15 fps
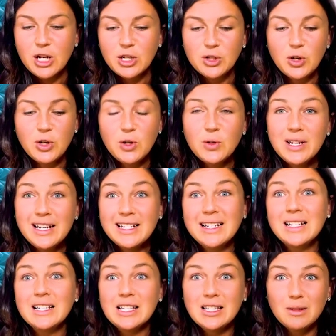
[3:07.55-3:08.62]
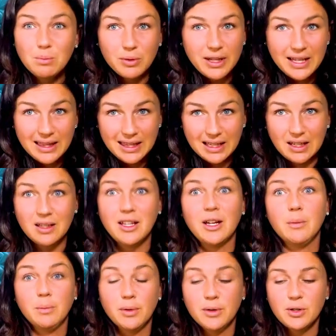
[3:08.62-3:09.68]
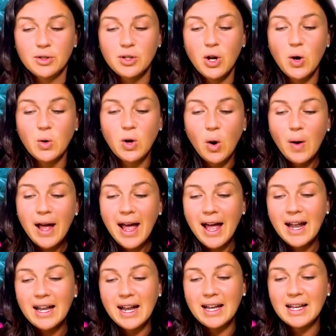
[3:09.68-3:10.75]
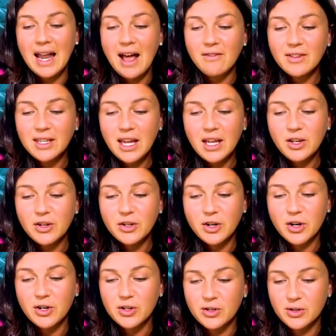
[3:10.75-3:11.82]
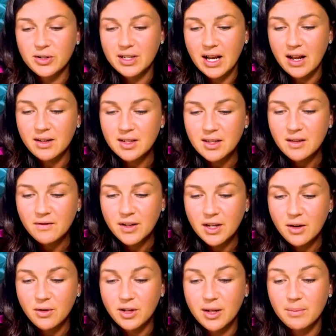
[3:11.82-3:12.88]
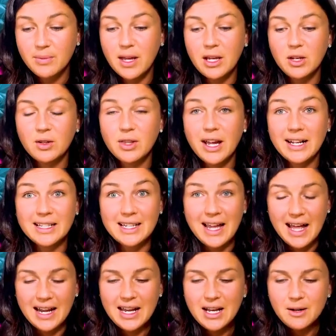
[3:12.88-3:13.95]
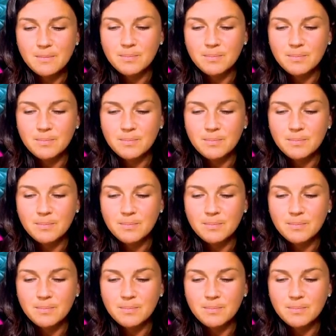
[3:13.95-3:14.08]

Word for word: So you need to split the clip. So go ahead and navigate your cursor down to the video clip that you'd like to edit,